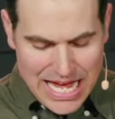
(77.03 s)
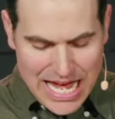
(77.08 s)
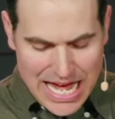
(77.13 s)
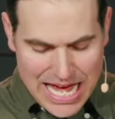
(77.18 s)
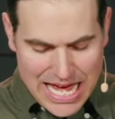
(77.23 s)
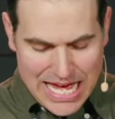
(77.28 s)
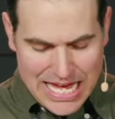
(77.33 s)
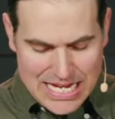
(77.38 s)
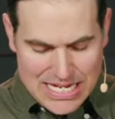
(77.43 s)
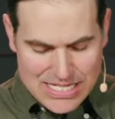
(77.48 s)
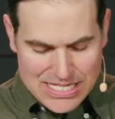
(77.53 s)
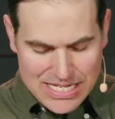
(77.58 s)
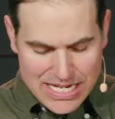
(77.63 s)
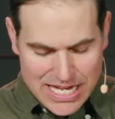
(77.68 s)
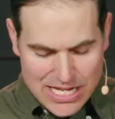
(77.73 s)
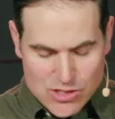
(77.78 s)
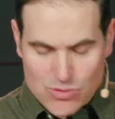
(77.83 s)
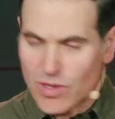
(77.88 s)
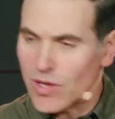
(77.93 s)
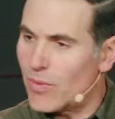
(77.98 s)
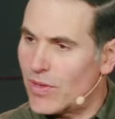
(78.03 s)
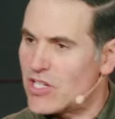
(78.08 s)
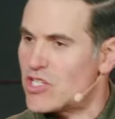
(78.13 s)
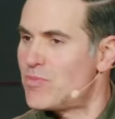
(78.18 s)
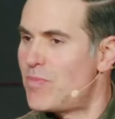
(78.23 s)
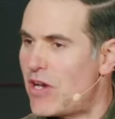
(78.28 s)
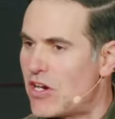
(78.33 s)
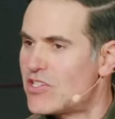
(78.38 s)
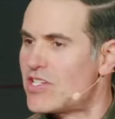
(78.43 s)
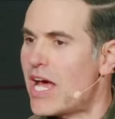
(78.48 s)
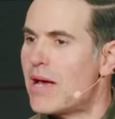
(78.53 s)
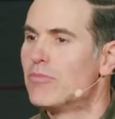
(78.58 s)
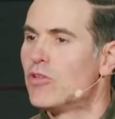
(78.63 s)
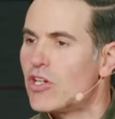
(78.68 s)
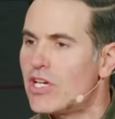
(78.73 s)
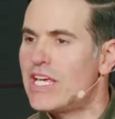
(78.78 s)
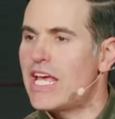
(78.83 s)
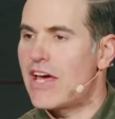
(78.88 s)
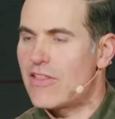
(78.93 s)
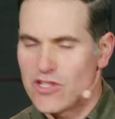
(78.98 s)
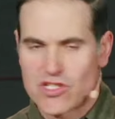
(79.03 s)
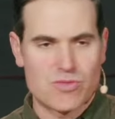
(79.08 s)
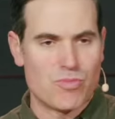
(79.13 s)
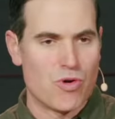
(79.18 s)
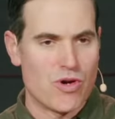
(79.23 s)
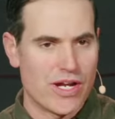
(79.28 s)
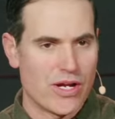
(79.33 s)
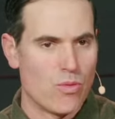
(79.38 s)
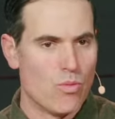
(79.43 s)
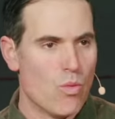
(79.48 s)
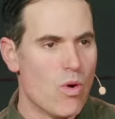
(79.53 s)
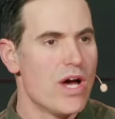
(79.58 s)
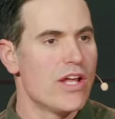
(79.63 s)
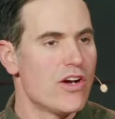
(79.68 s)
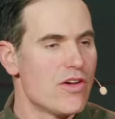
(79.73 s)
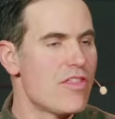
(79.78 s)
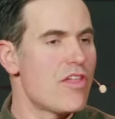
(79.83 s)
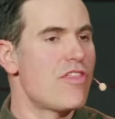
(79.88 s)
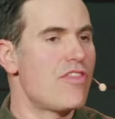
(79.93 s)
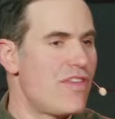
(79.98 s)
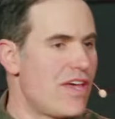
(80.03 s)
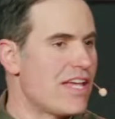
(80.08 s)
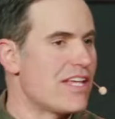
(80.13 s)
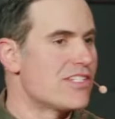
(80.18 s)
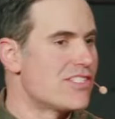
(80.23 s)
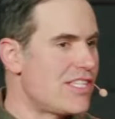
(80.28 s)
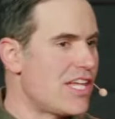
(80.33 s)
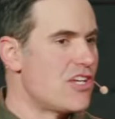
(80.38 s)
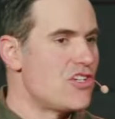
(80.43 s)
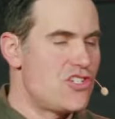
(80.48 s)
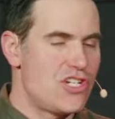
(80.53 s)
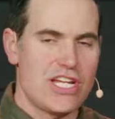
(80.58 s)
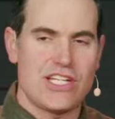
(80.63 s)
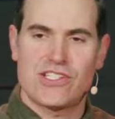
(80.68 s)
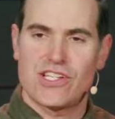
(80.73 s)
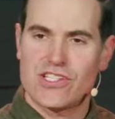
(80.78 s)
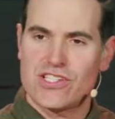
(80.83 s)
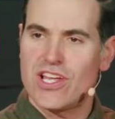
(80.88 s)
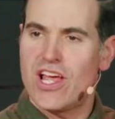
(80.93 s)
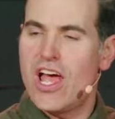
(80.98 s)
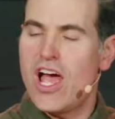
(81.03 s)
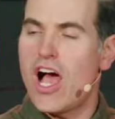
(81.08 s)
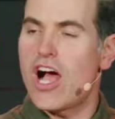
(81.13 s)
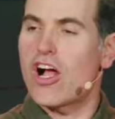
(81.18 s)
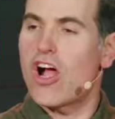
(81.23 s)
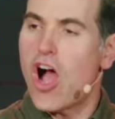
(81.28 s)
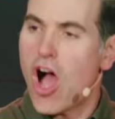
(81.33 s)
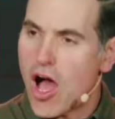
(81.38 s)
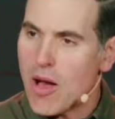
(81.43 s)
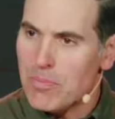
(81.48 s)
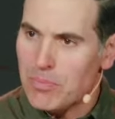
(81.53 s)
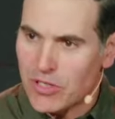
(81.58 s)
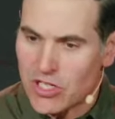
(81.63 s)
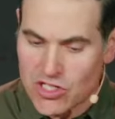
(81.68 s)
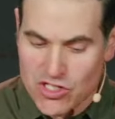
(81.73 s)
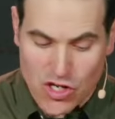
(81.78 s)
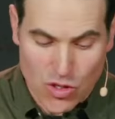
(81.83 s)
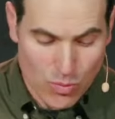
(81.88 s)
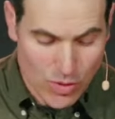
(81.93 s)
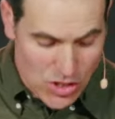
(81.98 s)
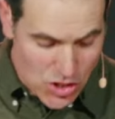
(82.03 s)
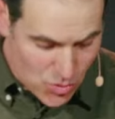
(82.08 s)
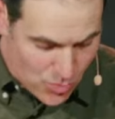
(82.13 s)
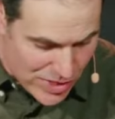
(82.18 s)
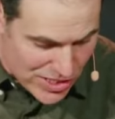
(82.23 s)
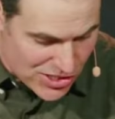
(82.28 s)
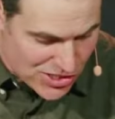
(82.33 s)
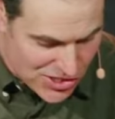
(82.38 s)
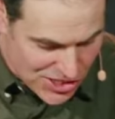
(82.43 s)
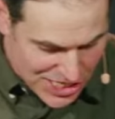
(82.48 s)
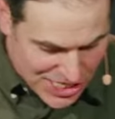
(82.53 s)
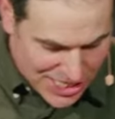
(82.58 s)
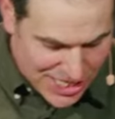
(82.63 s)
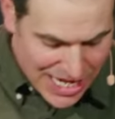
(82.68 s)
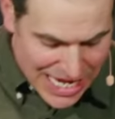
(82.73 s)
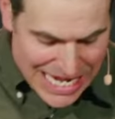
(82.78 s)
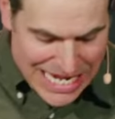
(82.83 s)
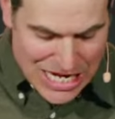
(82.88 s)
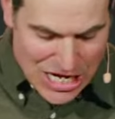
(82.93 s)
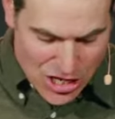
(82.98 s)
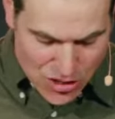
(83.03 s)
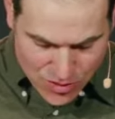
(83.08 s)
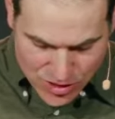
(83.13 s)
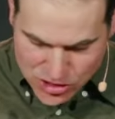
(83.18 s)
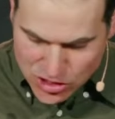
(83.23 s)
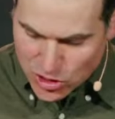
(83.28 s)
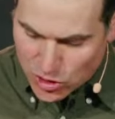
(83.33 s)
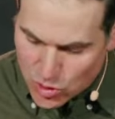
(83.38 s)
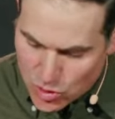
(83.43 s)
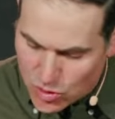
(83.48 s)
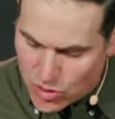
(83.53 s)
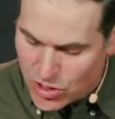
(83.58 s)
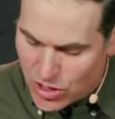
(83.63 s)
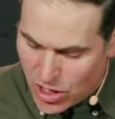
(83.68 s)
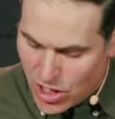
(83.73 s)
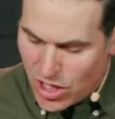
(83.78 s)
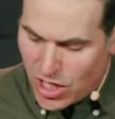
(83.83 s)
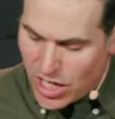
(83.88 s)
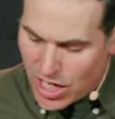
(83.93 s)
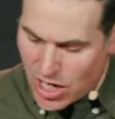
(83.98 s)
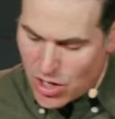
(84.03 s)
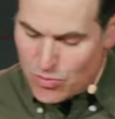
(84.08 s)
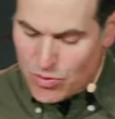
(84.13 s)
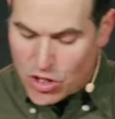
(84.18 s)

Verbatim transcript: And that's what I want to spend our time looking at this morning. What are the things that Jesus accomplished, and what do we see here as Luke uh,